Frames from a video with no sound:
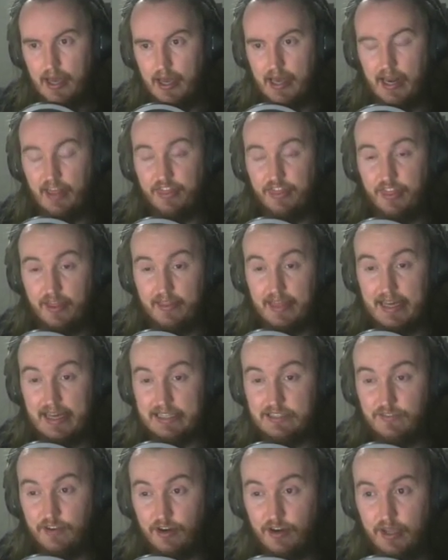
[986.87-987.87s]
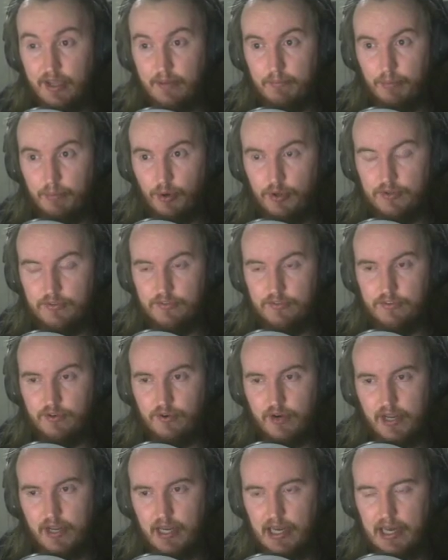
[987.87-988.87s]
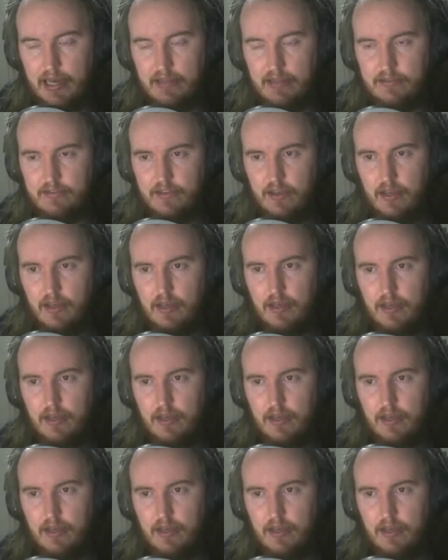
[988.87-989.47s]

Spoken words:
and I think that's very important to realize.